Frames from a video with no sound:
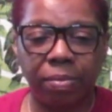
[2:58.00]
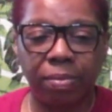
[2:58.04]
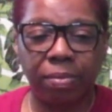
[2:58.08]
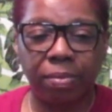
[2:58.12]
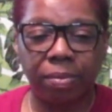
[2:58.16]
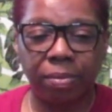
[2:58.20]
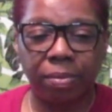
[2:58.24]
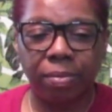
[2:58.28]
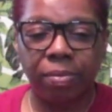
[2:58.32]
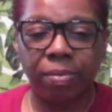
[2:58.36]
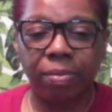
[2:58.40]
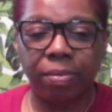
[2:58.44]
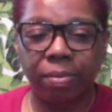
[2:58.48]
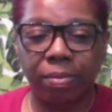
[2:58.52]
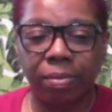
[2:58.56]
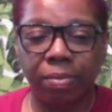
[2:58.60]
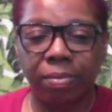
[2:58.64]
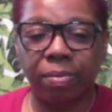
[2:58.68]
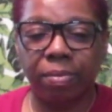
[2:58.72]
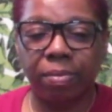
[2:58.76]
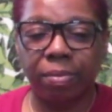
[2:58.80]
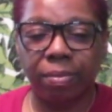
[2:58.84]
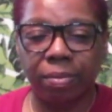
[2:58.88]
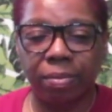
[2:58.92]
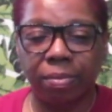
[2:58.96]

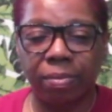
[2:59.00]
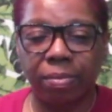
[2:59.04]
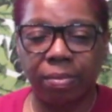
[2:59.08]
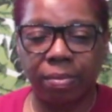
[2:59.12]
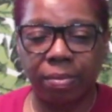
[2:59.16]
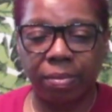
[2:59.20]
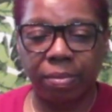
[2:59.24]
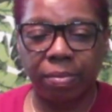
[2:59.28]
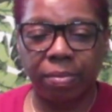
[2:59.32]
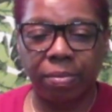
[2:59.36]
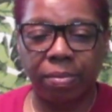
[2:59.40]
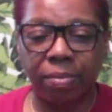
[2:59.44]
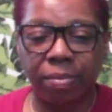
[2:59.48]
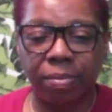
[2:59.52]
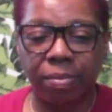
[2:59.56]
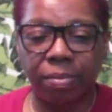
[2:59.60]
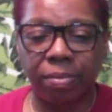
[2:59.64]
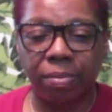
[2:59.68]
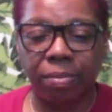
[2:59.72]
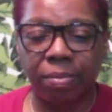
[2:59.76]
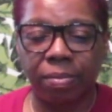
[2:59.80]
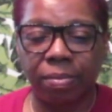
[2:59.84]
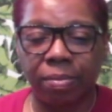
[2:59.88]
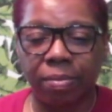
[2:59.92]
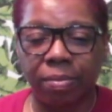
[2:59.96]

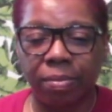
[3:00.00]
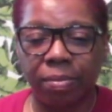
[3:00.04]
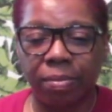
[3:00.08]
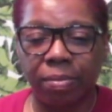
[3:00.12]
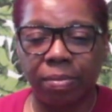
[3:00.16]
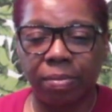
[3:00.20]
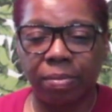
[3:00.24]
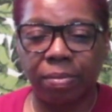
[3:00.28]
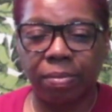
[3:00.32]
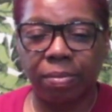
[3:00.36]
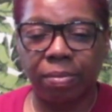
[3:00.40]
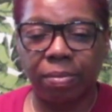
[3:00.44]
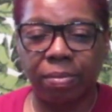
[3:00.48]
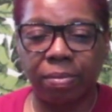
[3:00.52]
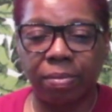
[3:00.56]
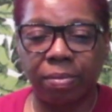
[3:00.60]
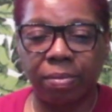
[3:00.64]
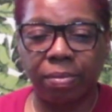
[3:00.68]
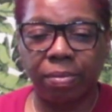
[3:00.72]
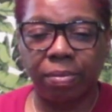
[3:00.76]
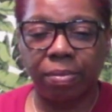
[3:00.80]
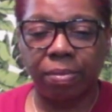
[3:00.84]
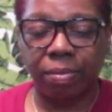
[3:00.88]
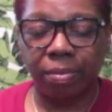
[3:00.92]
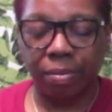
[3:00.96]

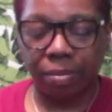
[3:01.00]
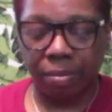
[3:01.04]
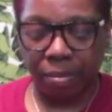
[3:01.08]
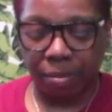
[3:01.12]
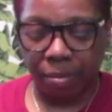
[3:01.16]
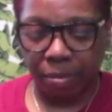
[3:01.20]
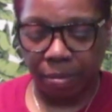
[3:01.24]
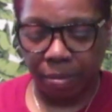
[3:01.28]
(not speaking)